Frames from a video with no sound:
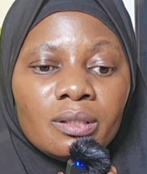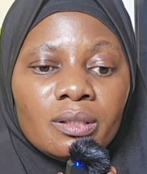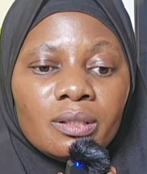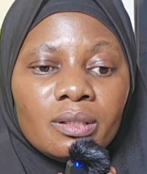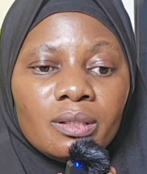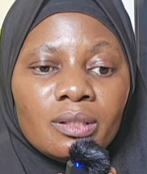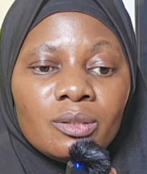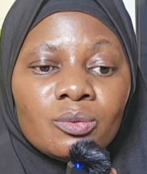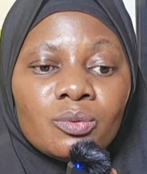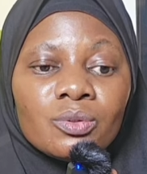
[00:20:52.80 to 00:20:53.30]

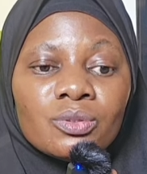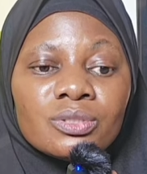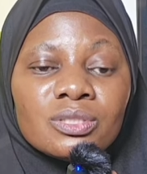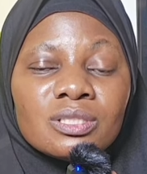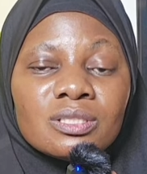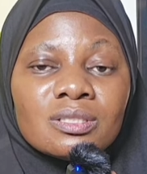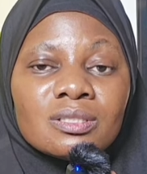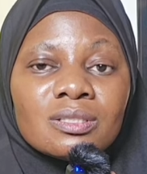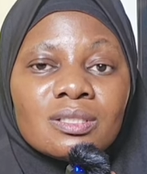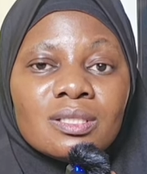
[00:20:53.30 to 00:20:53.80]
it
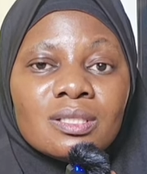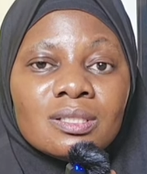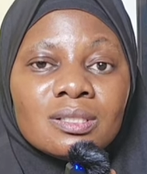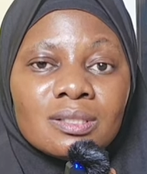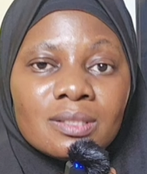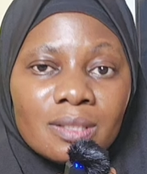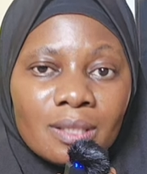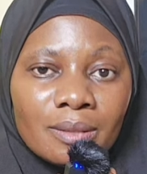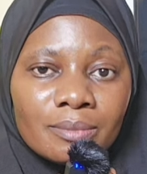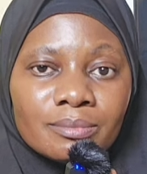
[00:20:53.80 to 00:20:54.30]
was
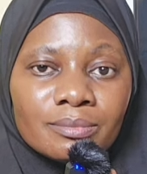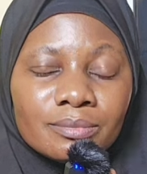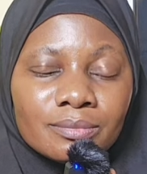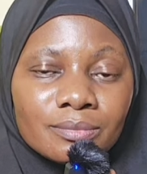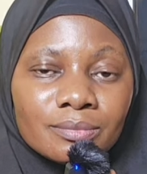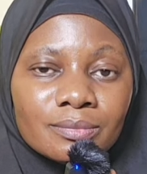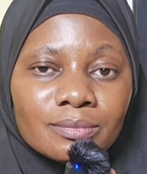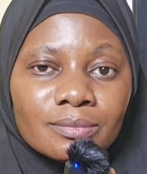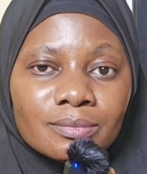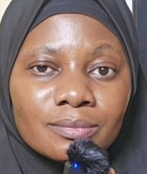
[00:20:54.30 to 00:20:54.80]
Islam.
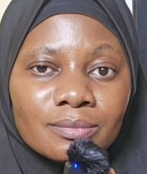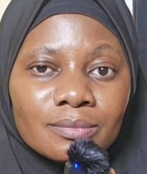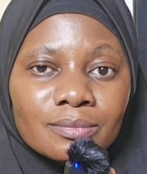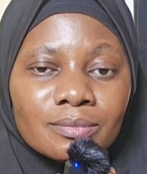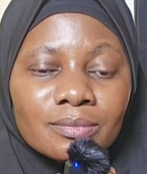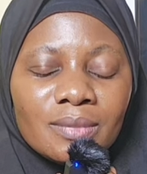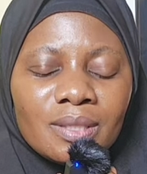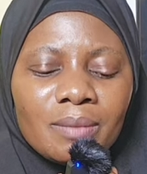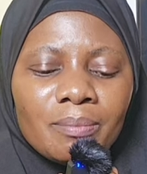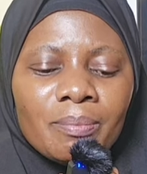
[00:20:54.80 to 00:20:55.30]

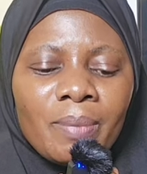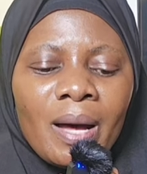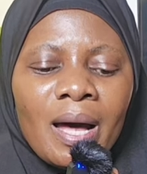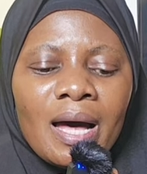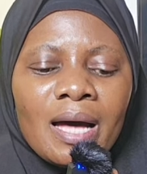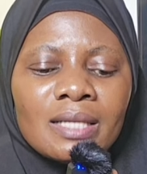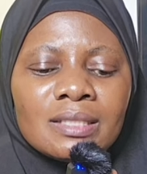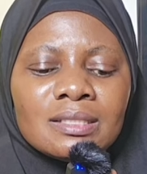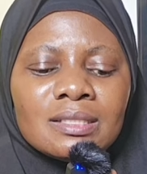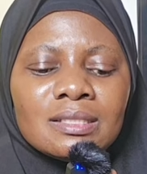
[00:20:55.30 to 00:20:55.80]

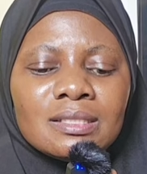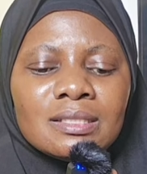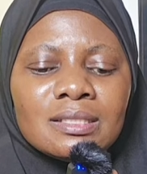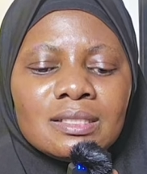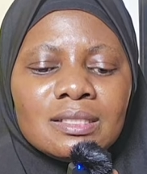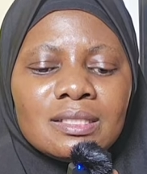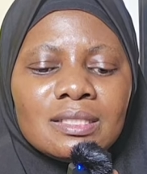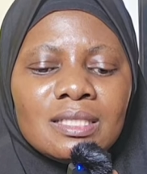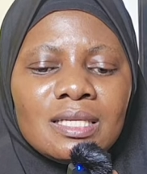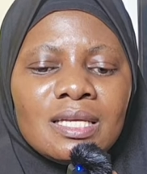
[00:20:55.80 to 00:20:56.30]
But
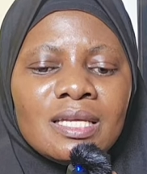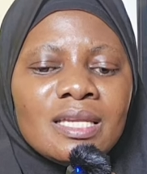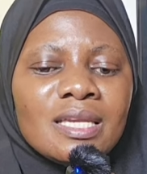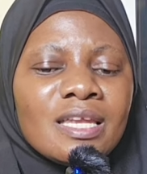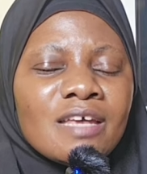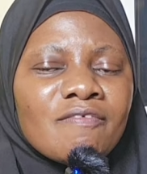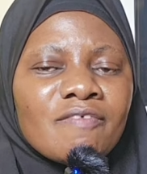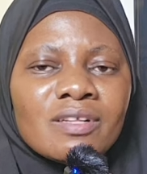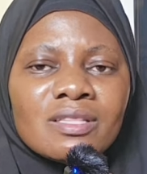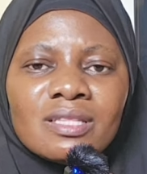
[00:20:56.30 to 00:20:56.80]
he
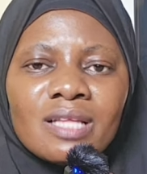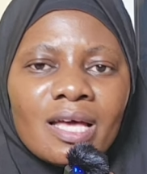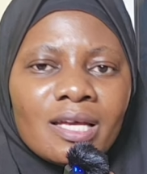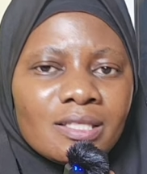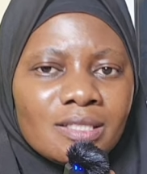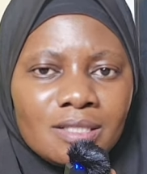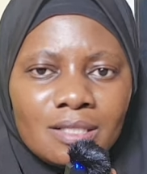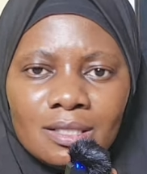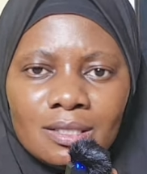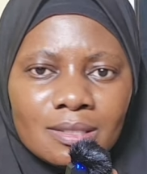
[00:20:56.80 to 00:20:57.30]
never
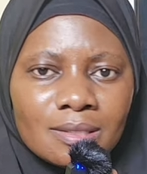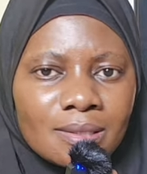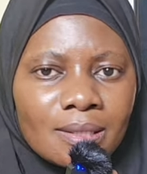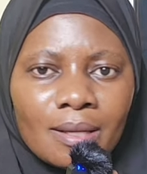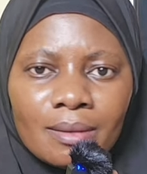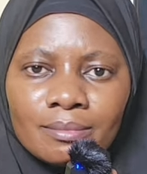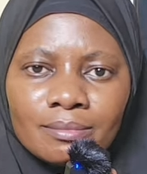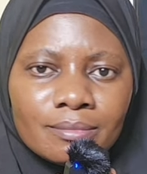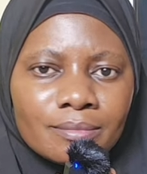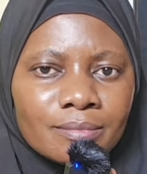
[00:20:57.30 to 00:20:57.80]
liked
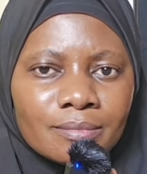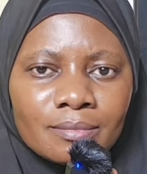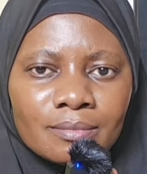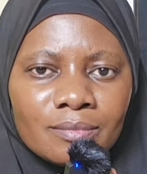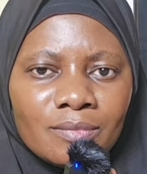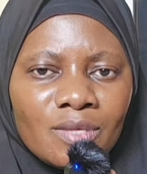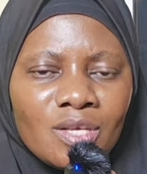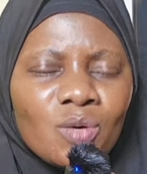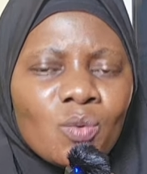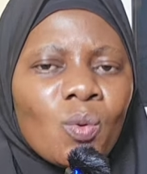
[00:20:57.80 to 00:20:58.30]
Islam.
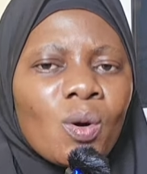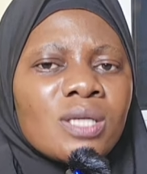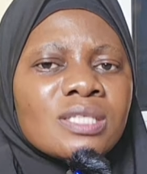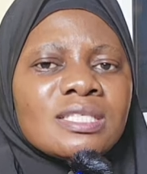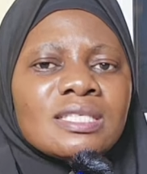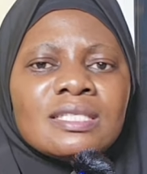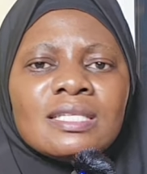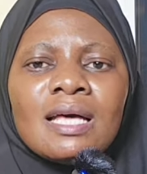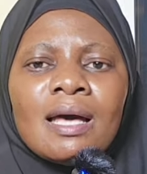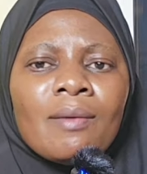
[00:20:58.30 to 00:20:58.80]
He
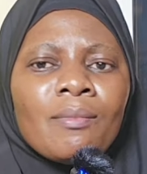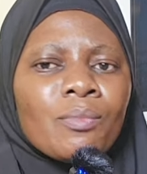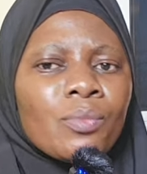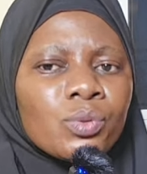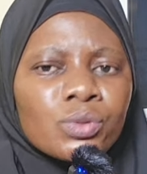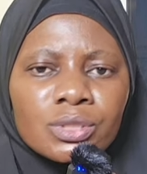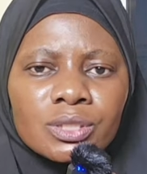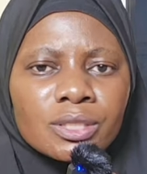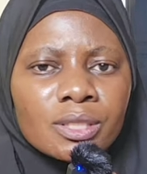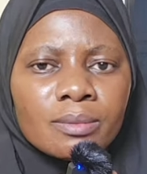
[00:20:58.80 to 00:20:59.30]
wasn't a
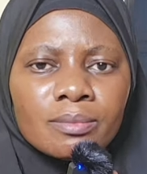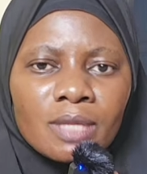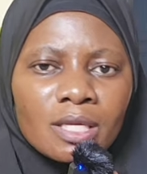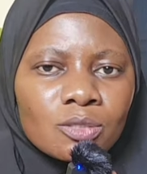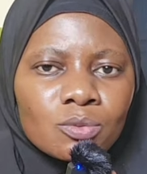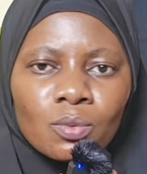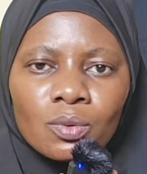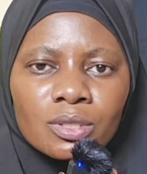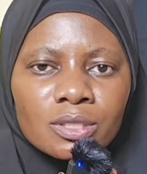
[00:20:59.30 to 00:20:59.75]
Muslim. That's what he